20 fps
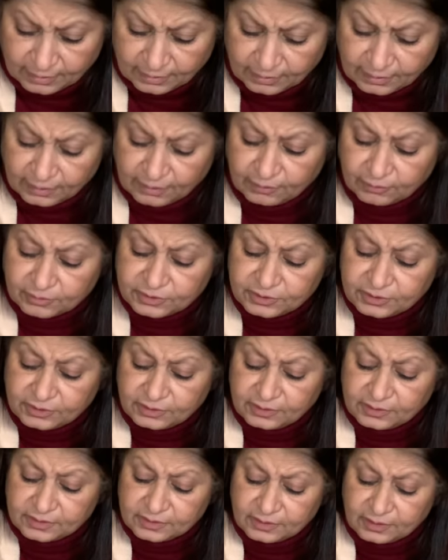He or
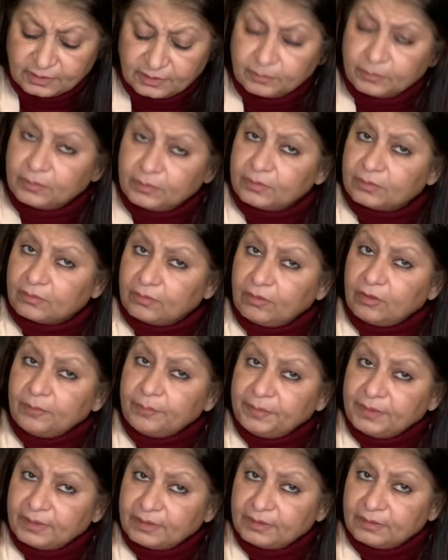she is really more
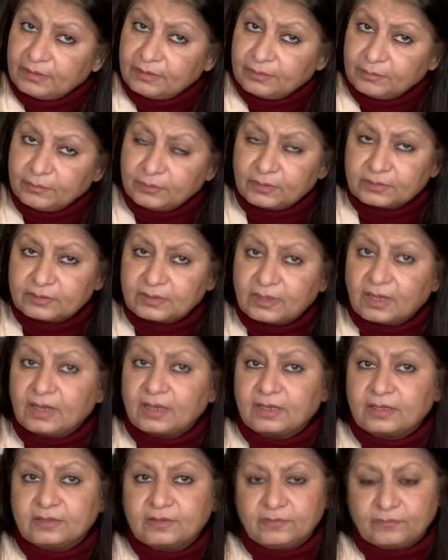open, more
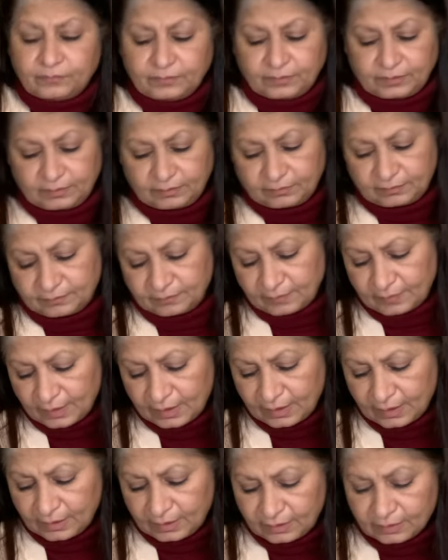talkative with you.
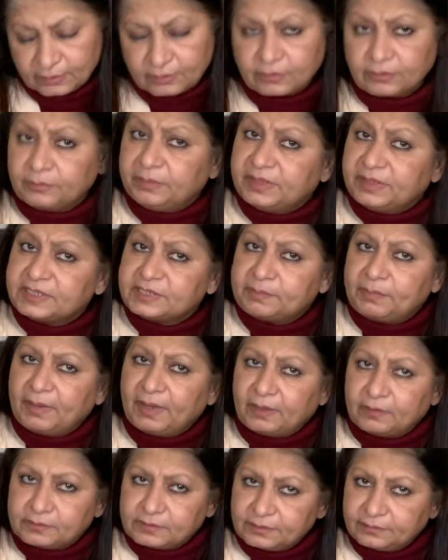It could be a
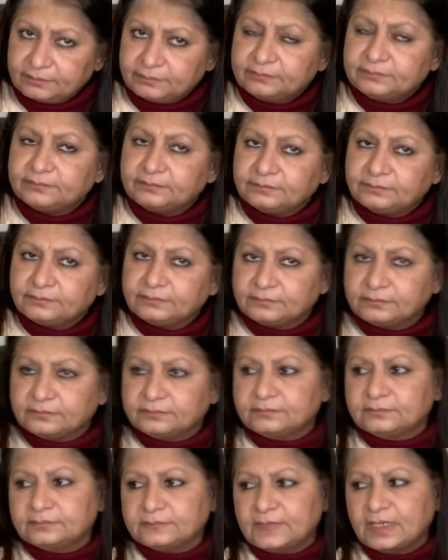spouse.
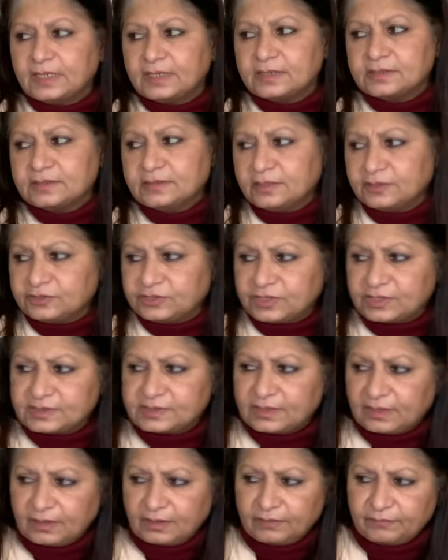It's not
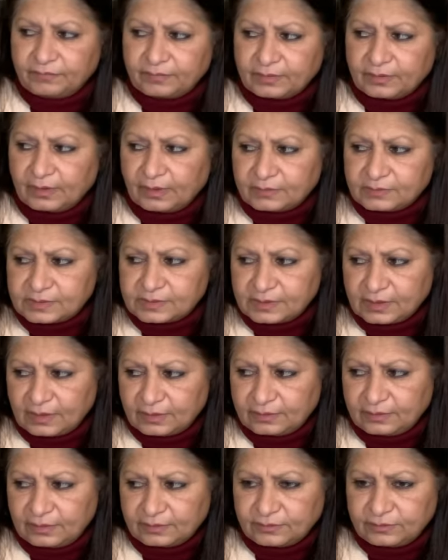just a lover
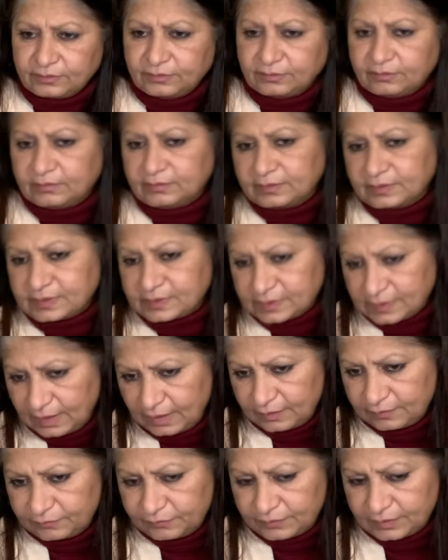outside that you know on the
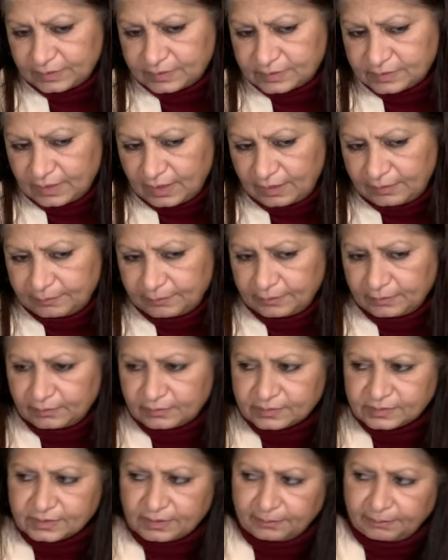side, for example,
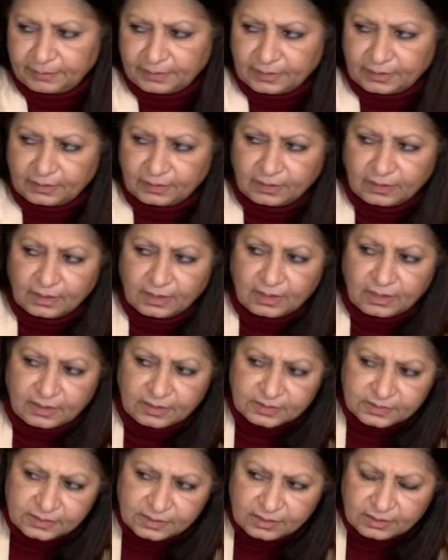or somebody
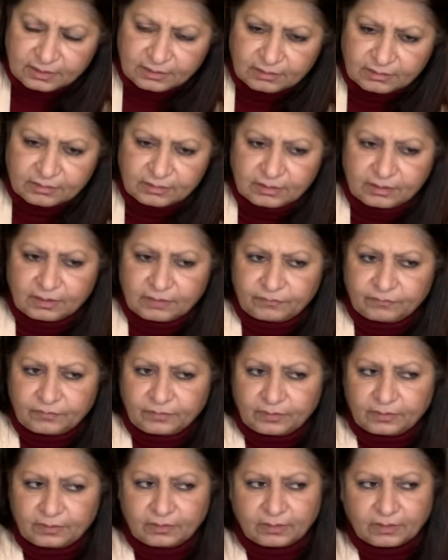secretive
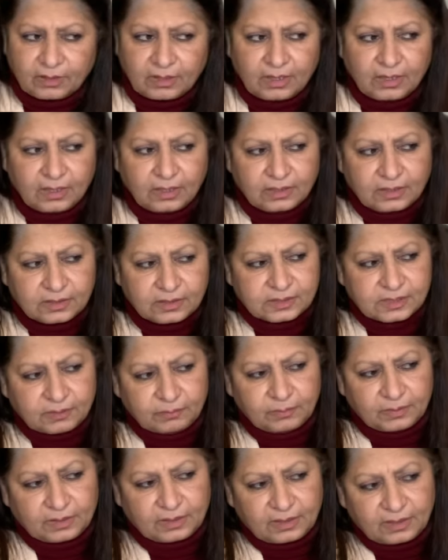or
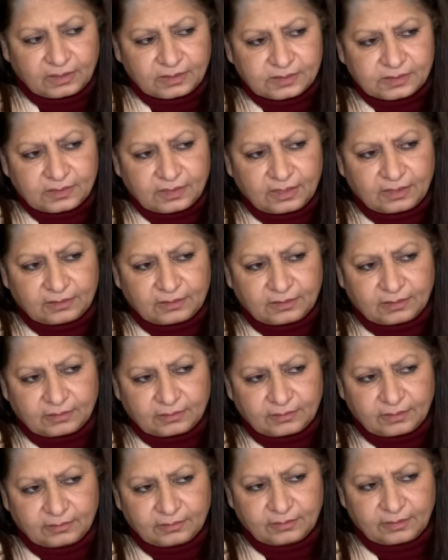someone else other
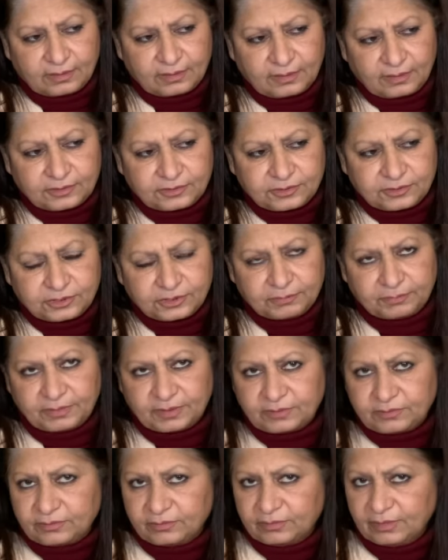than the relationship
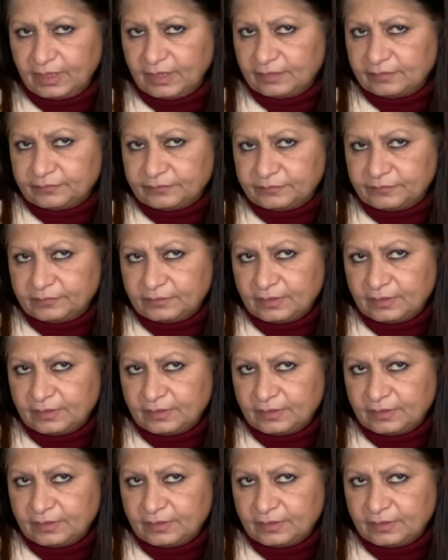that you have.